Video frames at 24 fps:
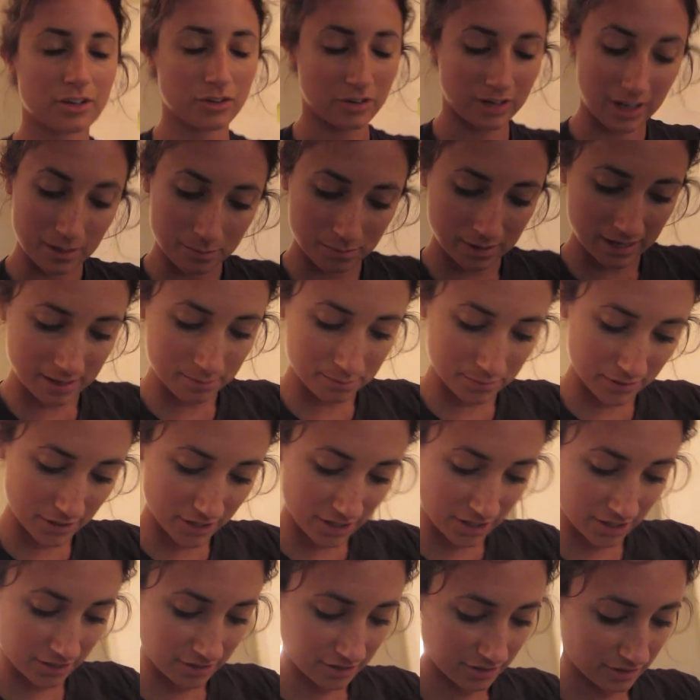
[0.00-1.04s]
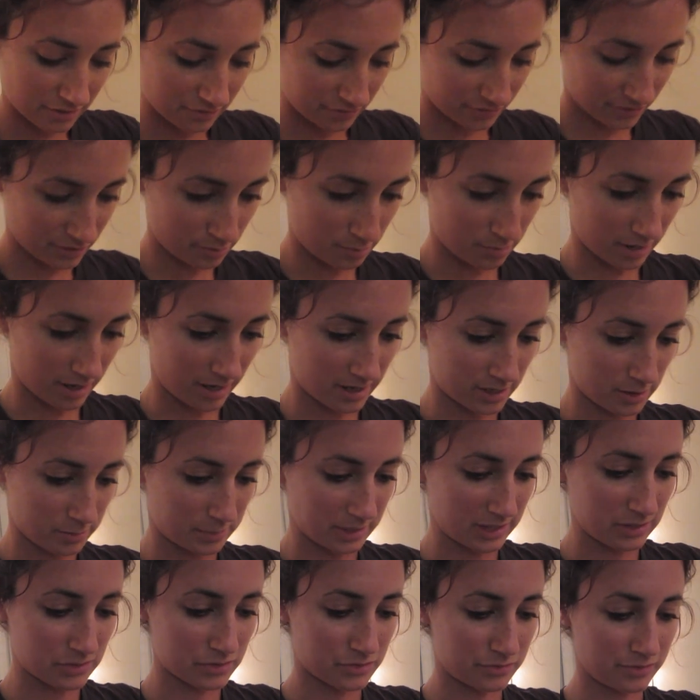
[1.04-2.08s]
crepe paper for the bottom and
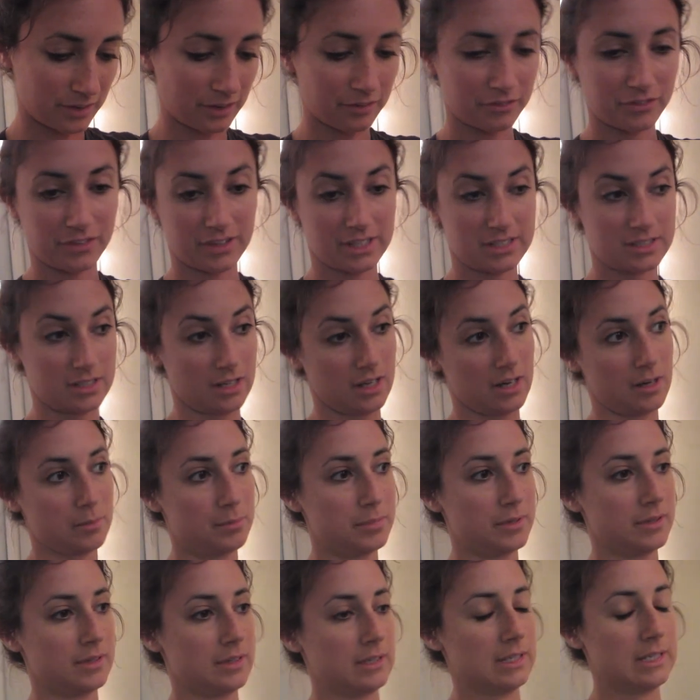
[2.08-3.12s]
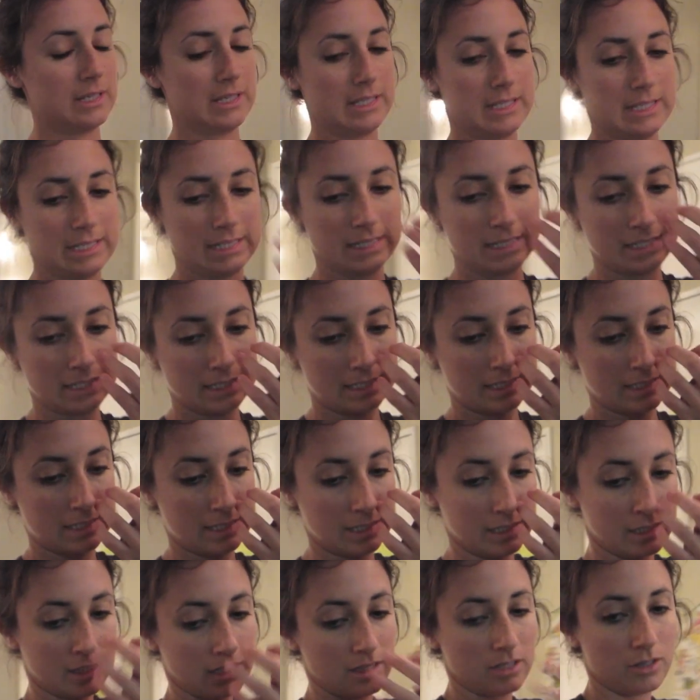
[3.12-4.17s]
I use felt for the top.
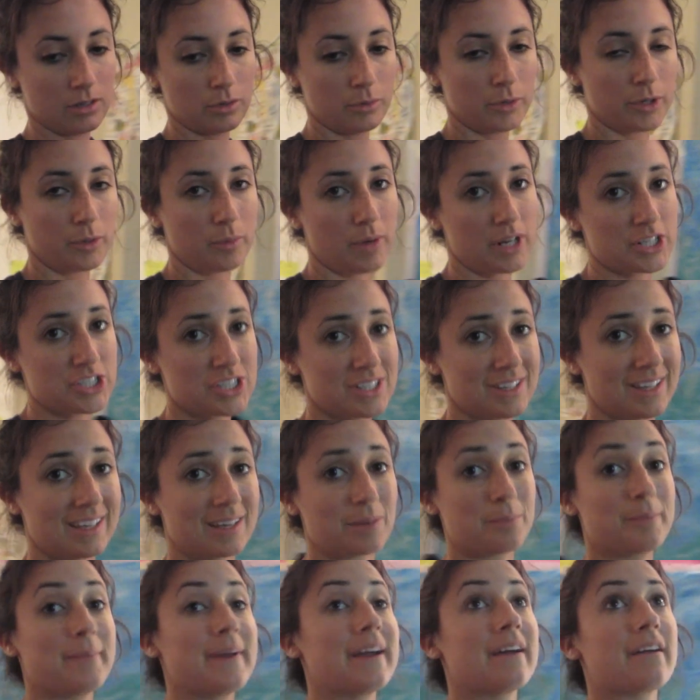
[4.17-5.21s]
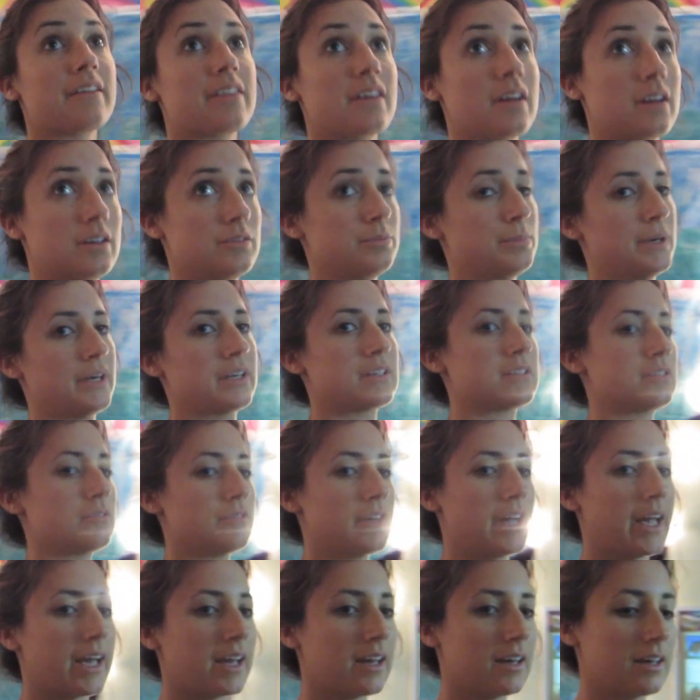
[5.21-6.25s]
We're watching like a marathon of Parks and
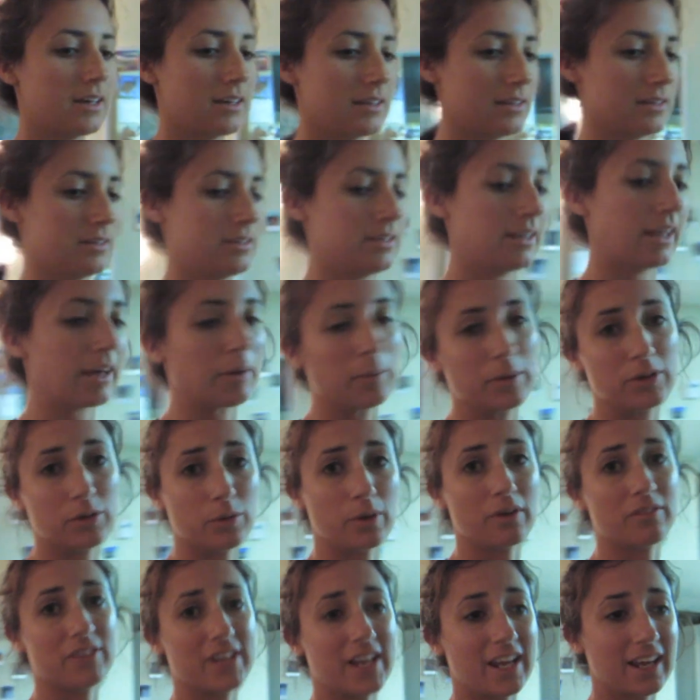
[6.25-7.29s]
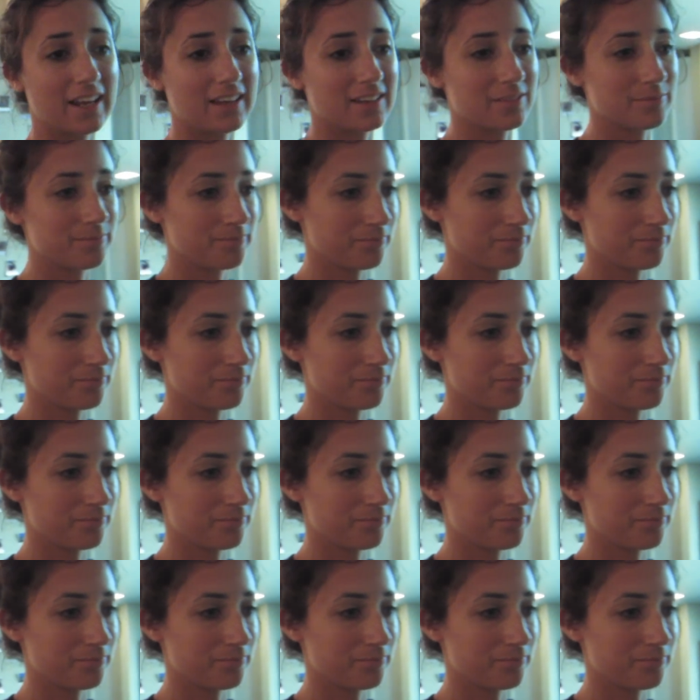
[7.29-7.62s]
Rec, like we do every night.